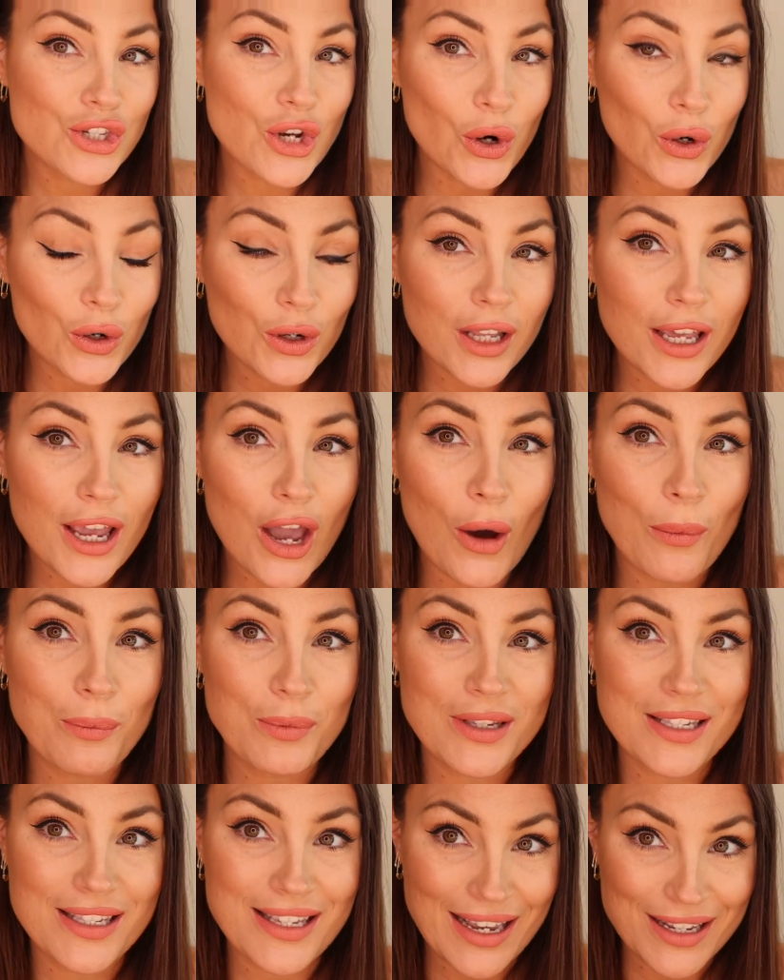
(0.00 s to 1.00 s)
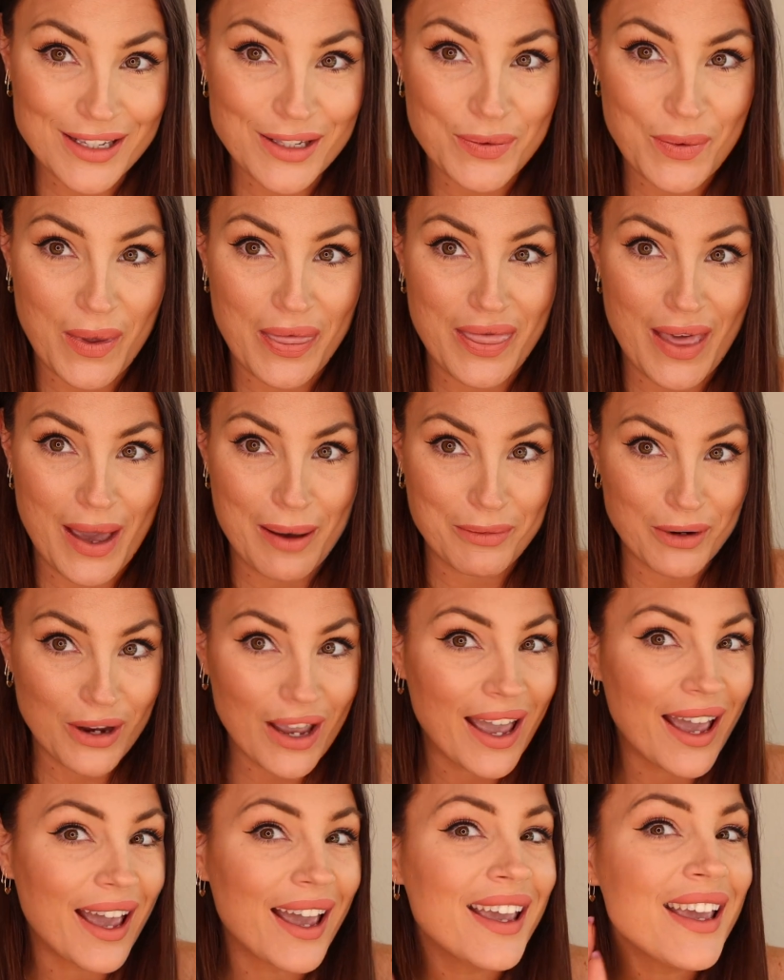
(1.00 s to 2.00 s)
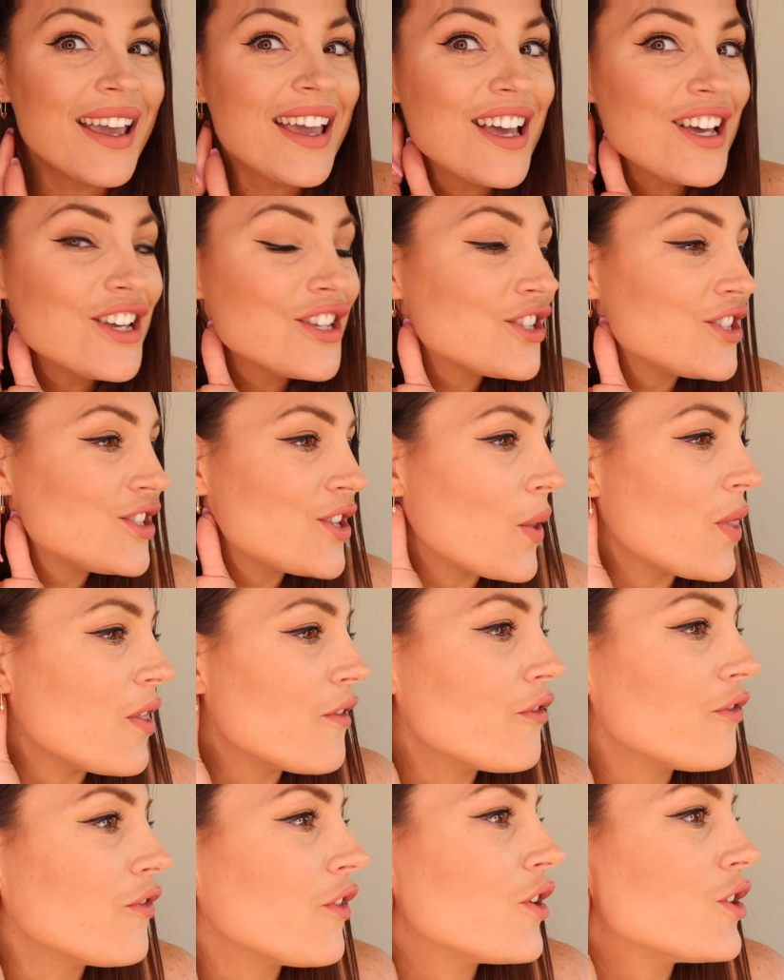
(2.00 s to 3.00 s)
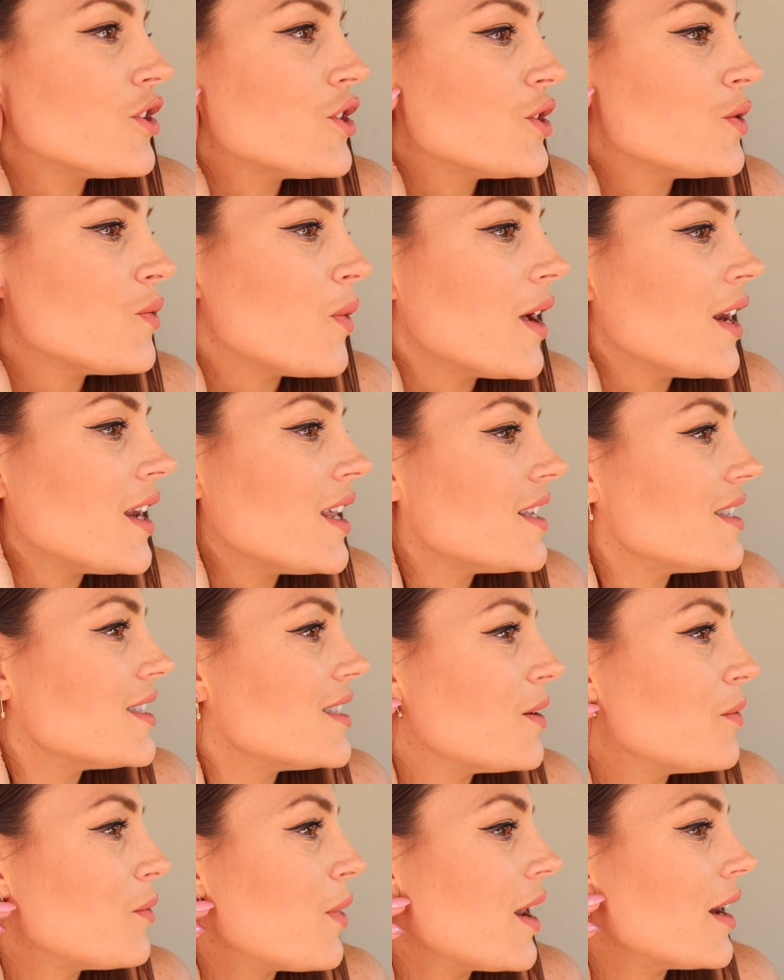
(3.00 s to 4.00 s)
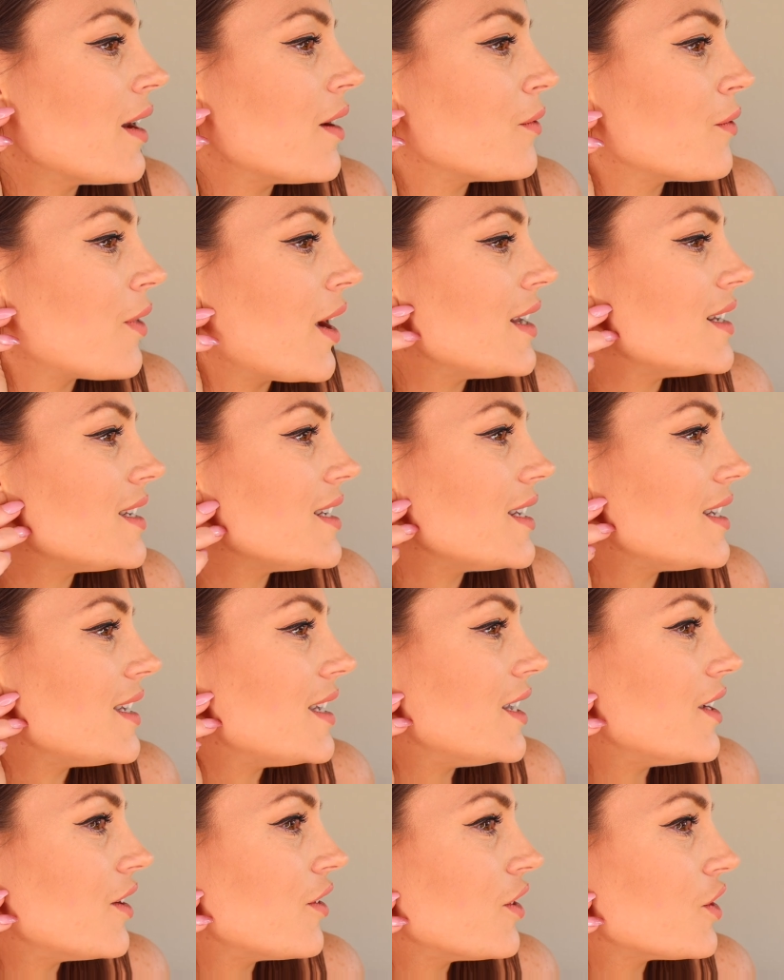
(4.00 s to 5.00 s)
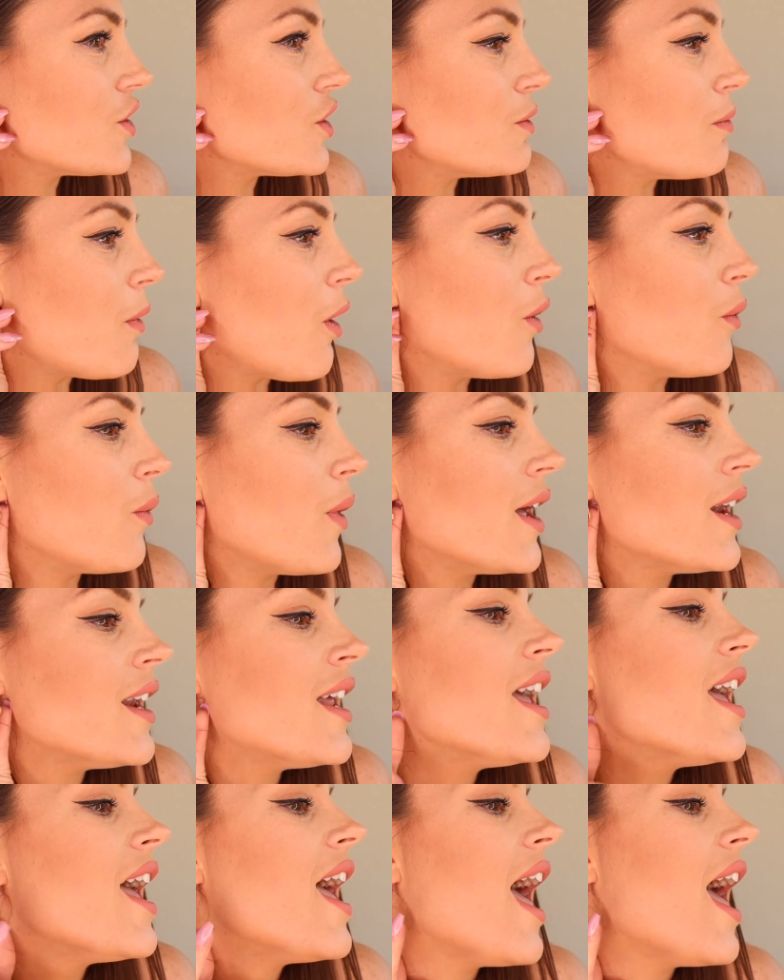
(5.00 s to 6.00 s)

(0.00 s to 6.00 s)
totally obsessed with them, okay? So the first one is the one right here, the small one,